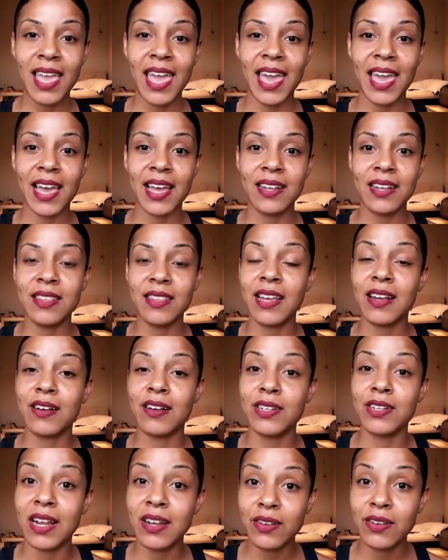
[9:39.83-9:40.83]
And they
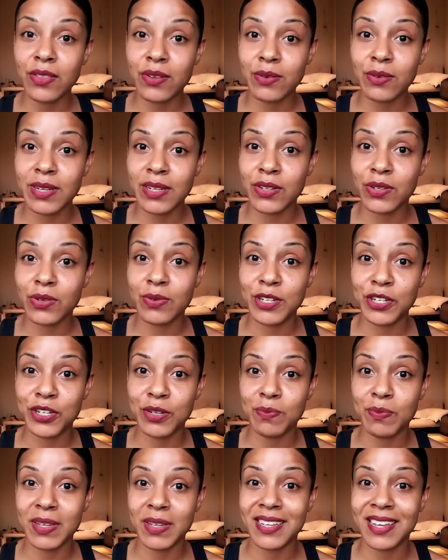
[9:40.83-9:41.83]
are done through
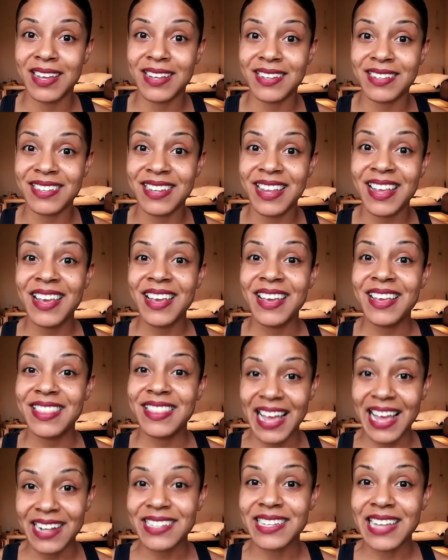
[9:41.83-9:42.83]
intuition because
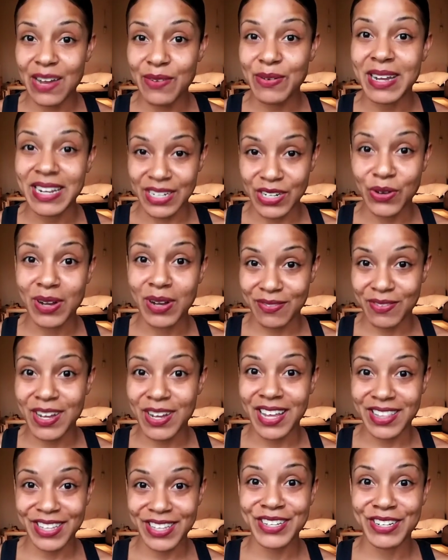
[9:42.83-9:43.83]
that's how I know I've
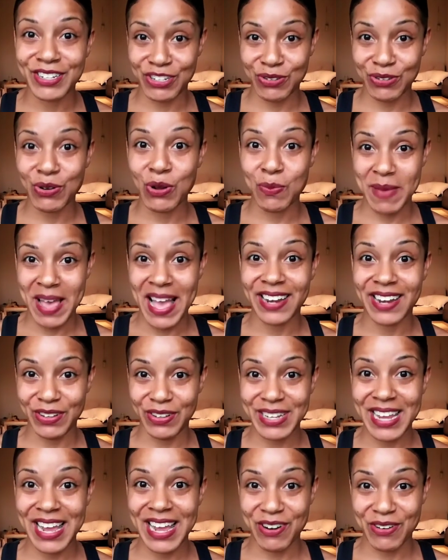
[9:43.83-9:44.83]
got the control
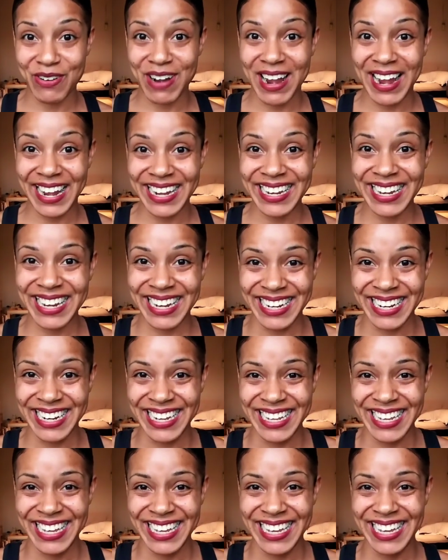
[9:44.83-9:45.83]
panel down right.
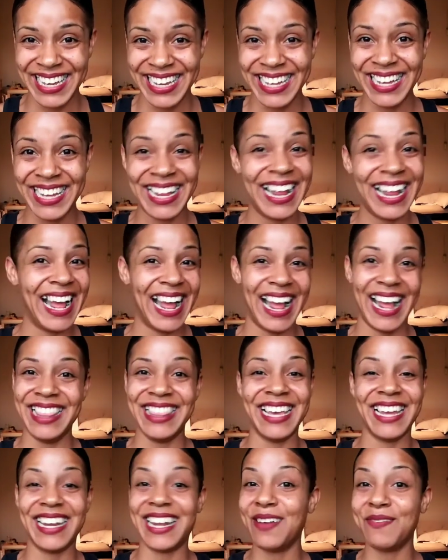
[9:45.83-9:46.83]
And
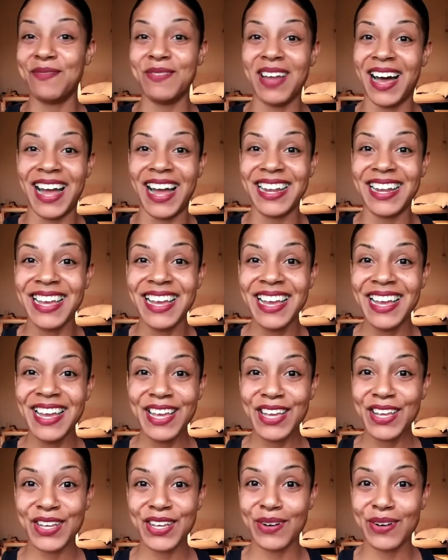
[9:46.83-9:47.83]
that I'm not
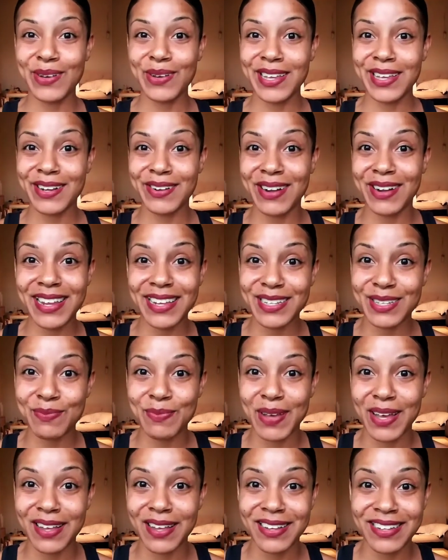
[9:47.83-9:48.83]
going crazy
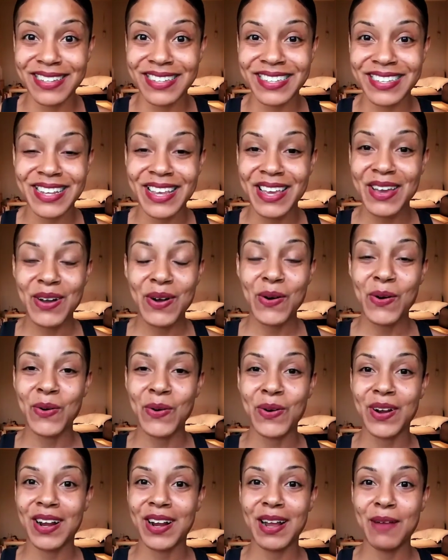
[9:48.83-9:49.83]
balls
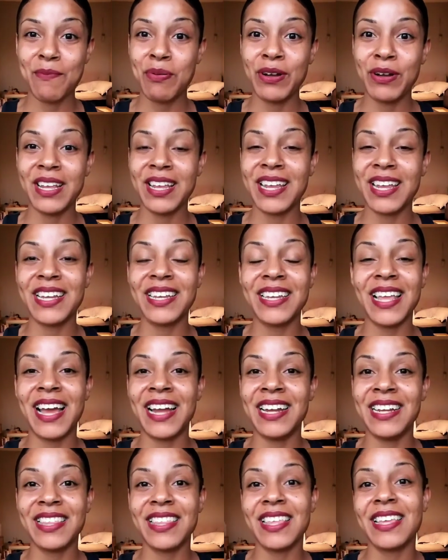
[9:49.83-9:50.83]
or putting in
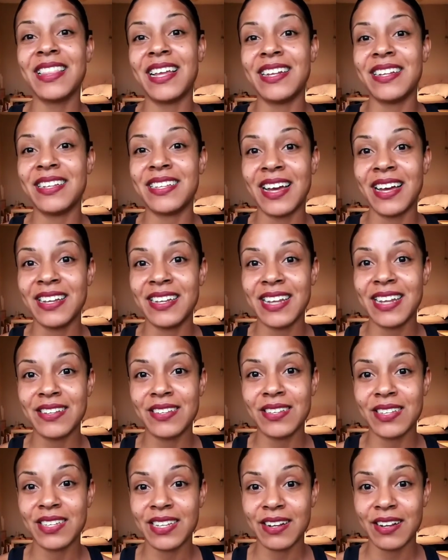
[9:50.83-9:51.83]
anything that is
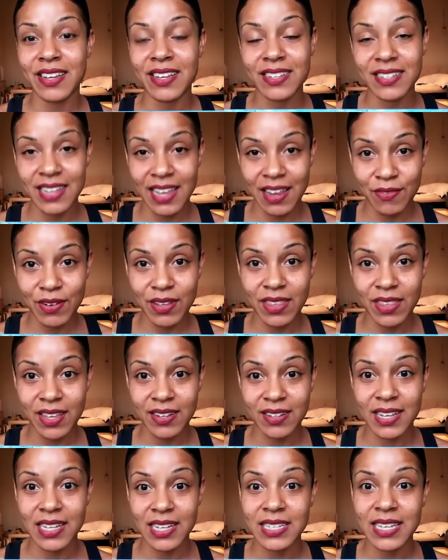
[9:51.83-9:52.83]
unnecessary, because
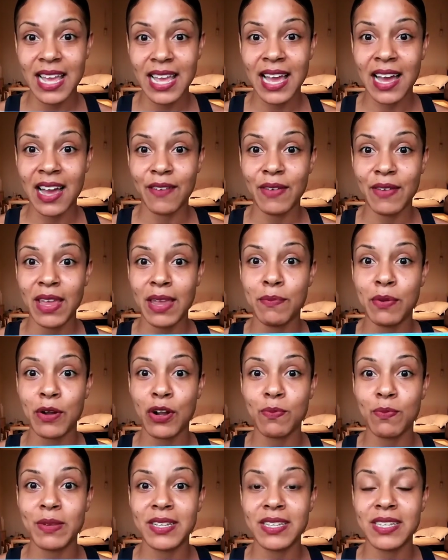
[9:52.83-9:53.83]
everything does have a
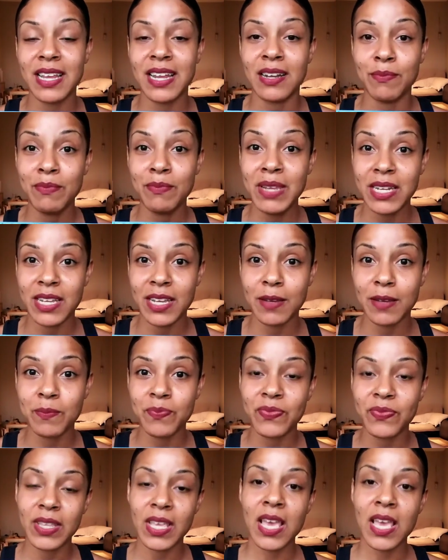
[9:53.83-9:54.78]
purpose and a meaning.